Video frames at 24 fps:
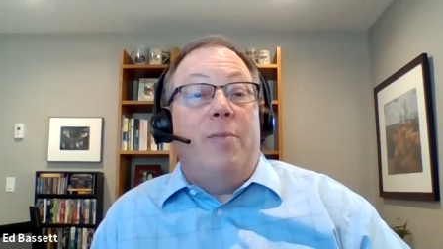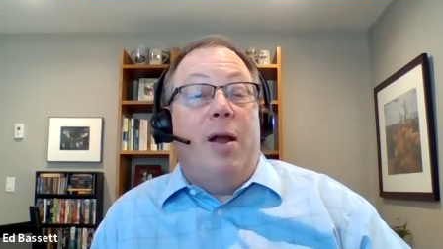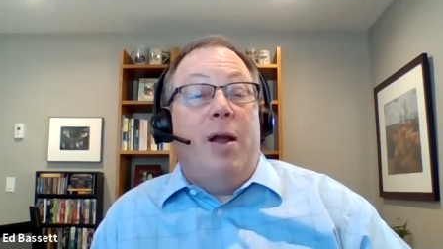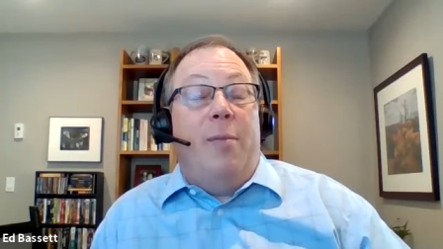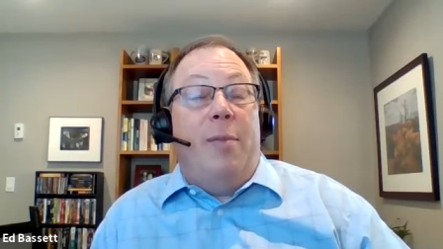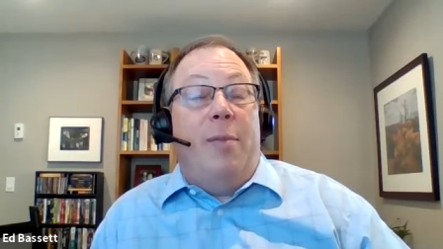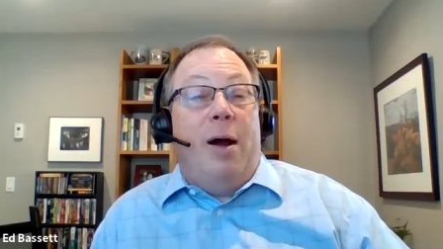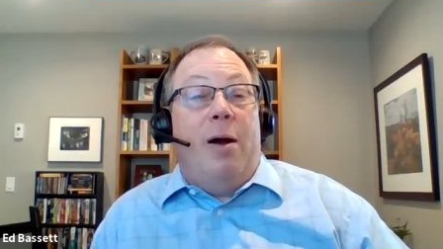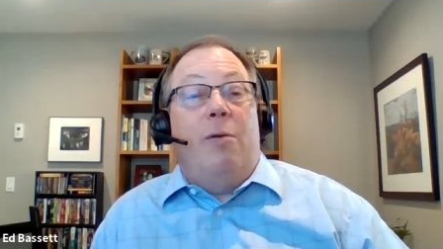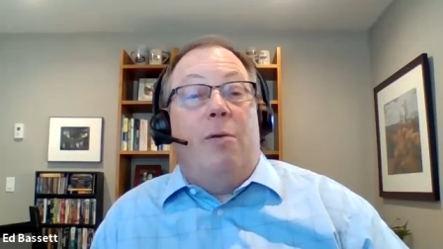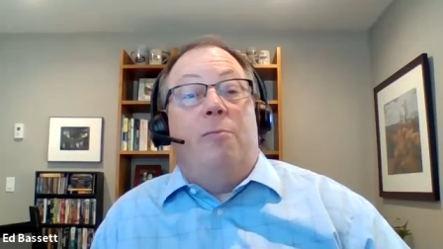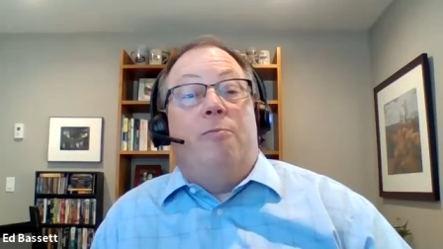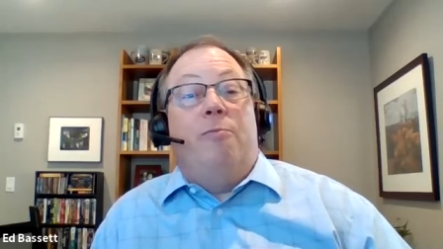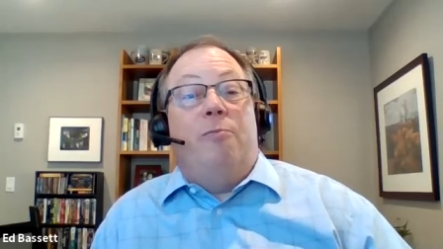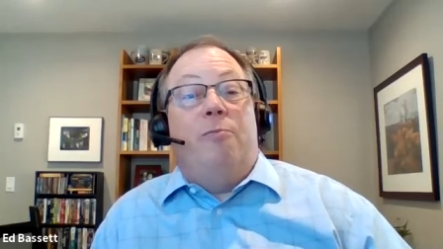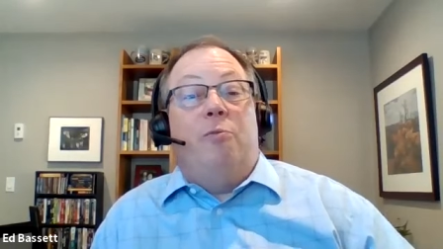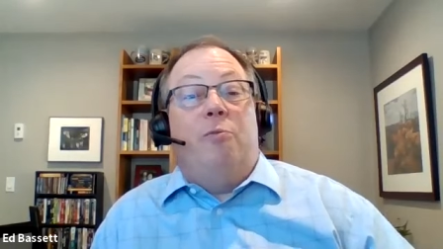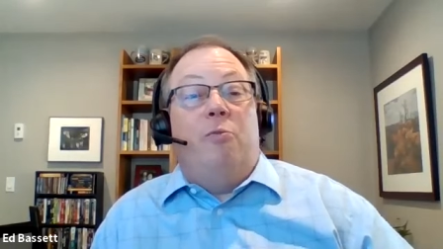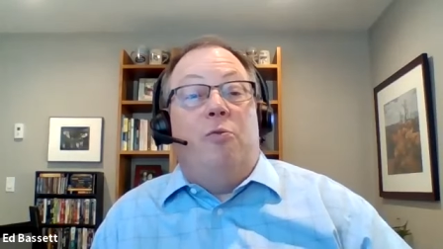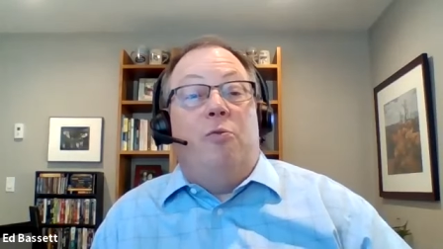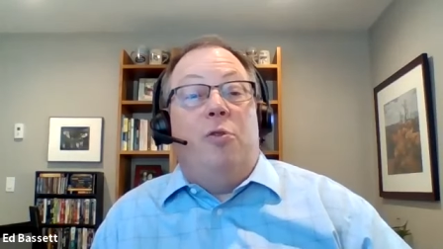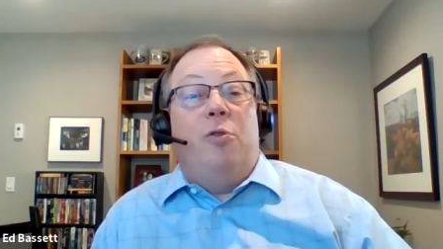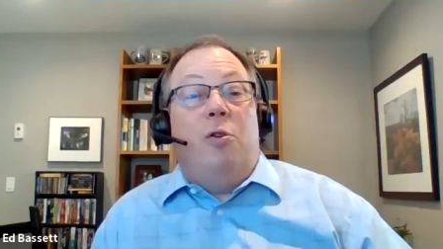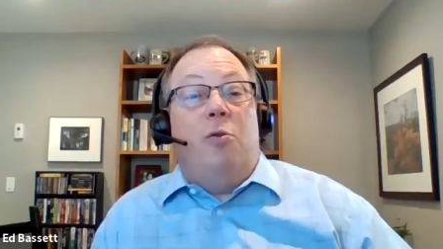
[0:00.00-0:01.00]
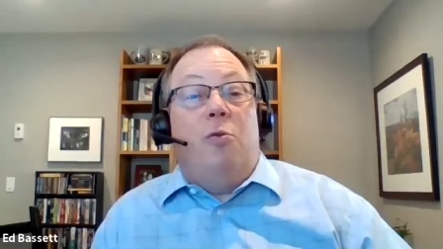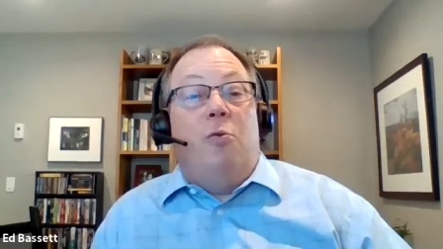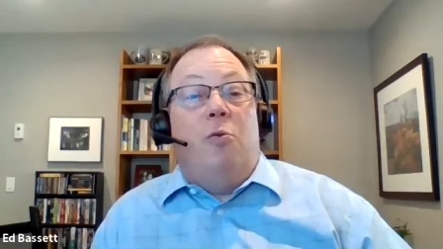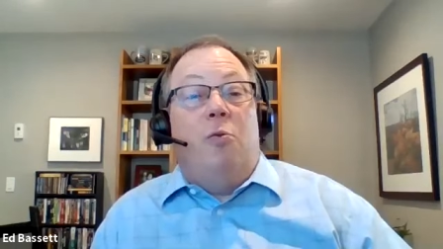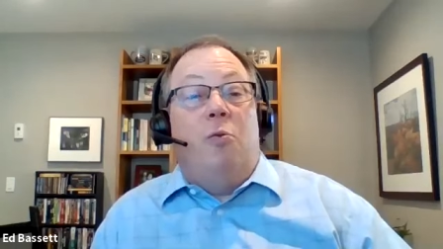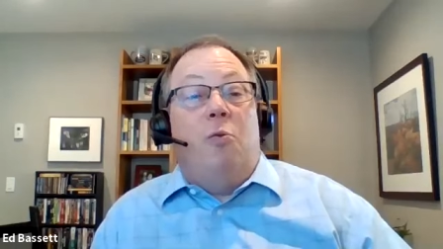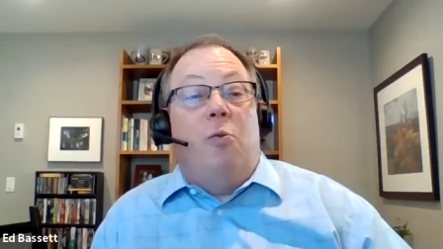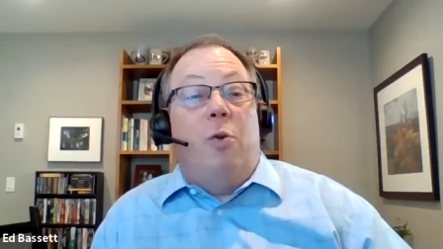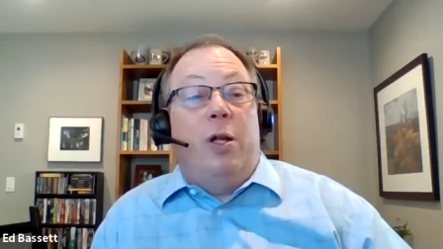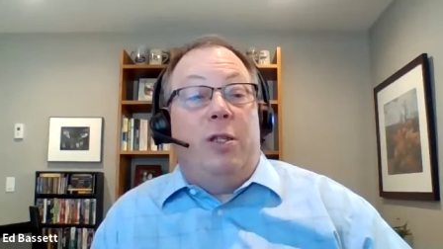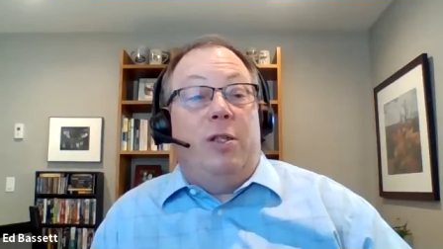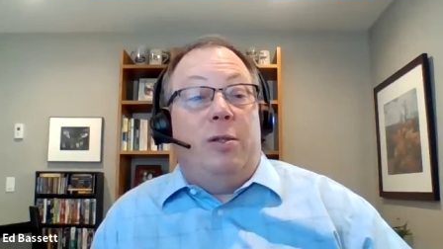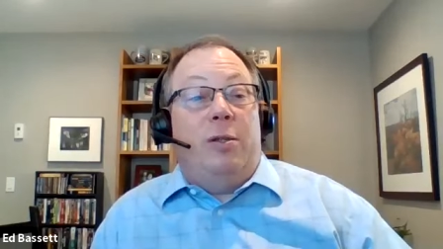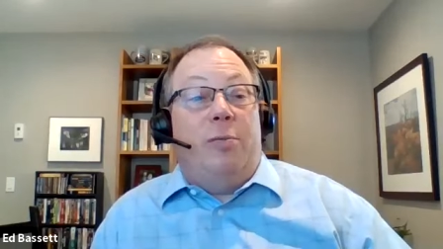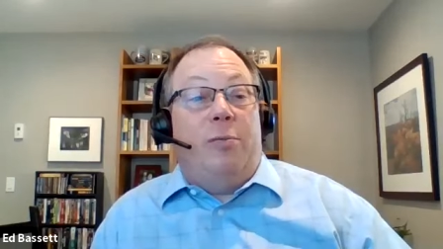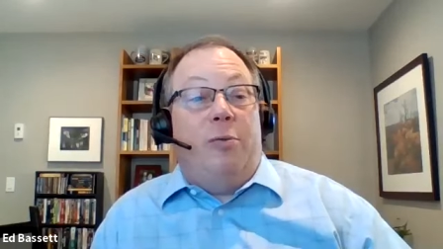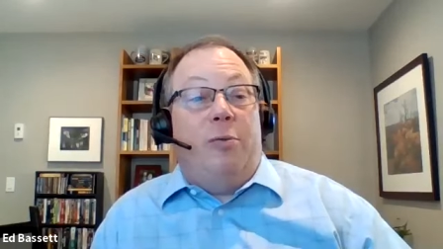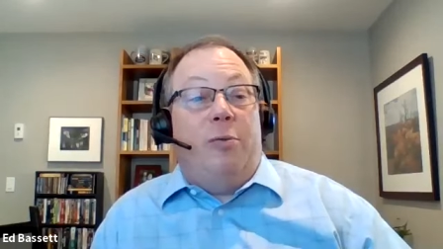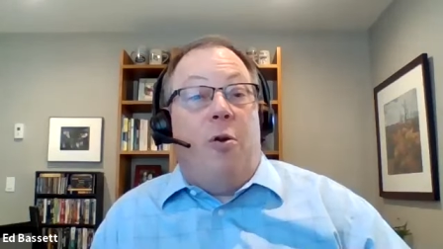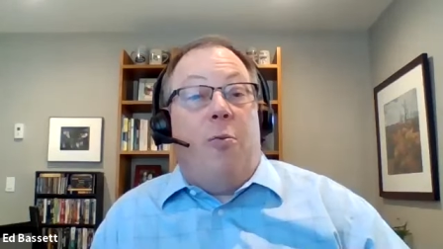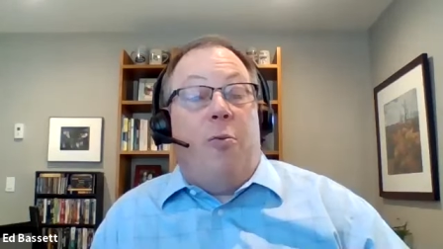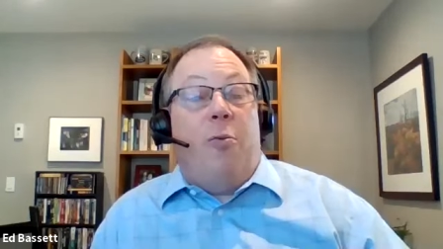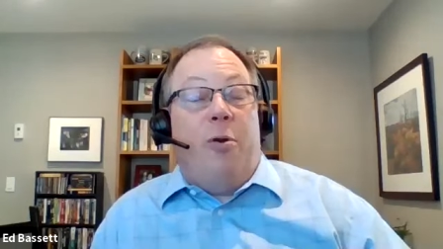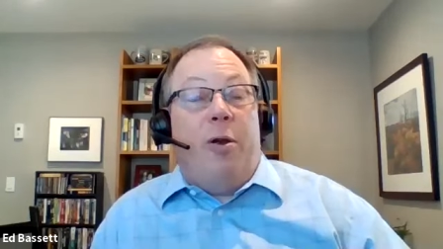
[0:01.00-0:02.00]
about you know what's
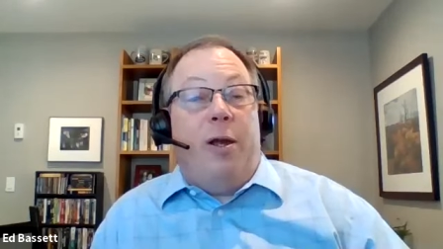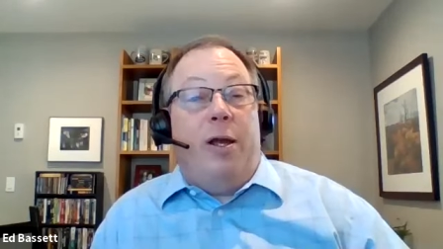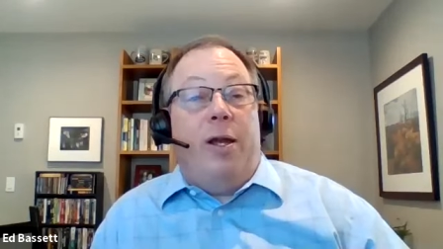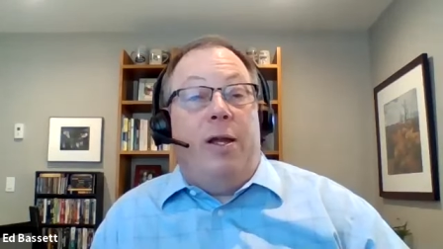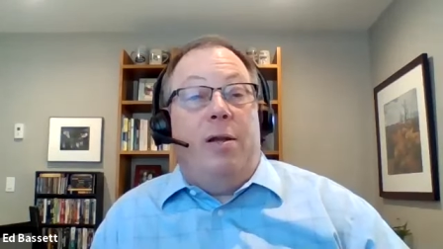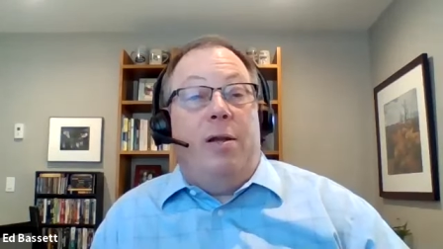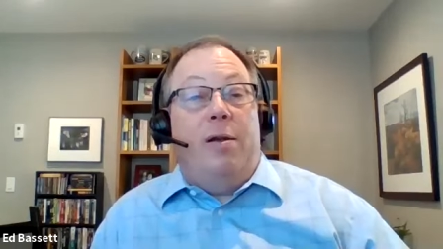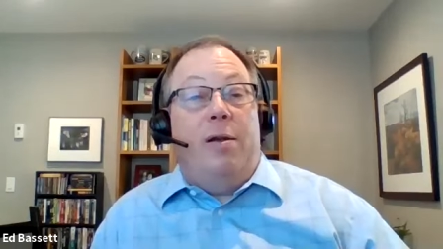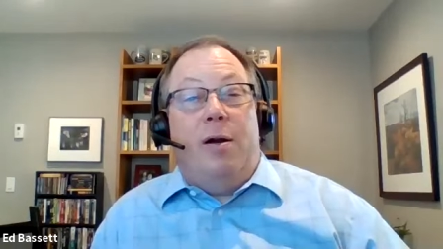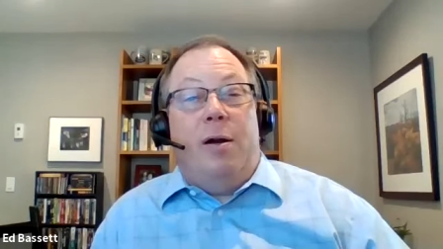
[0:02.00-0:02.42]
appropriate